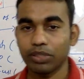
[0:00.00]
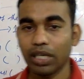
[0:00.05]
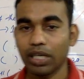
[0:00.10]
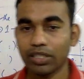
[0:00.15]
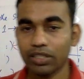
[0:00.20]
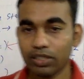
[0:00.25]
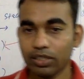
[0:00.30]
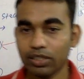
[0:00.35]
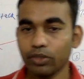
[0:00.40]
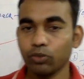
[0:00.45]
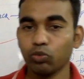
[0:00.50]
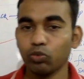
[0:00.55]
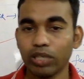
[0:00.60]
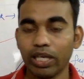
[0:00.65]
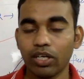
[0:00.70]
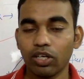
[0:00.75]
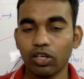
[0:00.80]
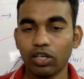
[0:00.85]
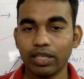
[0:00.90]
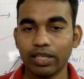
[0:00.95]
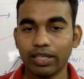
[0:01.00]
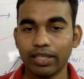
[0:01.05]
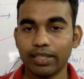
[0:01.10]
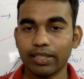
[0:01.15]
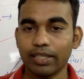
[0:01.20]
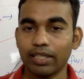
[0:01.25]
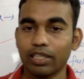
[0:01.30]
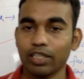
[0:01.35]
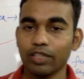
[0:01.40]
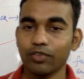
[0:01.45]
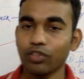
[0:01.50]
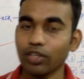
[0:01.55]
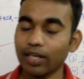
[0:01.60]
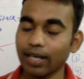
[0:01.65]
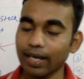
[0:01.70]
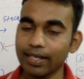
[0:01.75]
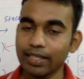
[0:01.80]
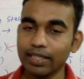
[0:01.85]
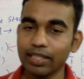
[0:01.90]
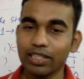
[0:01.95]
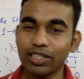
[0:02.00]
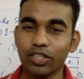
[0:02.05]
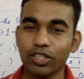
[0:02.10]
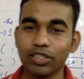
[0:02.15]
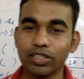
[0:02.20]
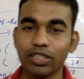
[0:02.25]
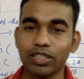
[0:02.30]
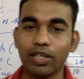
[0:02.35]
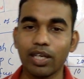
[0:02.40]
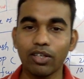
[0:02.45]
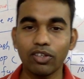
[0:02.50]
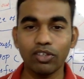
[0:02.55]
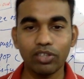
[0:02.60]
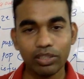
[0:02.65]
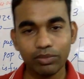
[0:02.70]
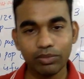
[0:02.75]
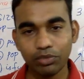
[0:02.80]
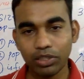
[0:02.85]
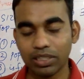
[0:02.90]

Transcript: That's we are not taking care. If you are writing a recursive algorithm,